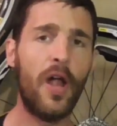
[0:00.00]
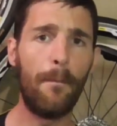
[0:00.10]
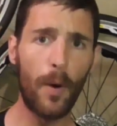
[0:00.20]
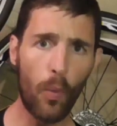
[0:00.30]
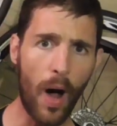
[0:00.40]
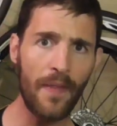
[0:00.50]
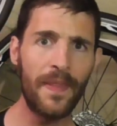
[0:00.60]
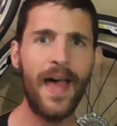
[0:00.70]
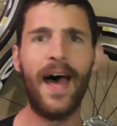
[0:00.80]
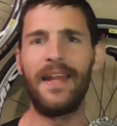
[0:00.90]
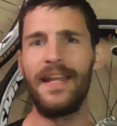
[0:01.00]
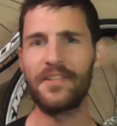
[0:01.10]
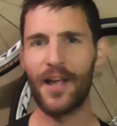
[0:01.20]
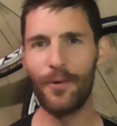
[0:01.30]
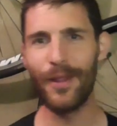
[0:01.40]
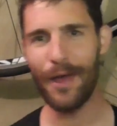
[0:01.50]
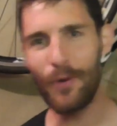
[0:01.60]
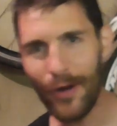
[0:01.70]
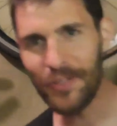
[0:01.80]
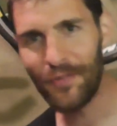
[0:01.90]
Number 1, and let's go with
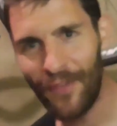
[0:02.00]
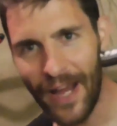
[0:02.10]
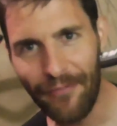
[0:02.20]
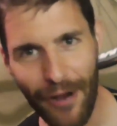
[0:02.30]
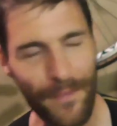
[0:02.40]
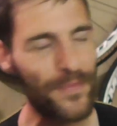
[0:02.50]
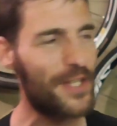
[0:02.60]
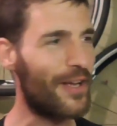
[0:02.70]
everyone's favourite,